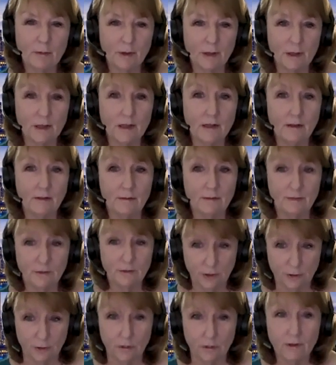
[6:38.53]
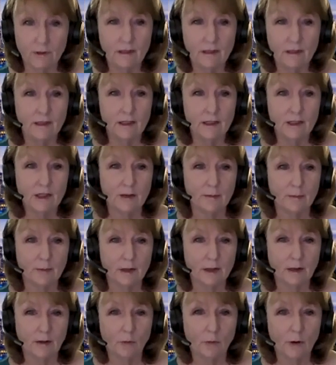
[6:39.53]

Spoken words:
would need two in each company,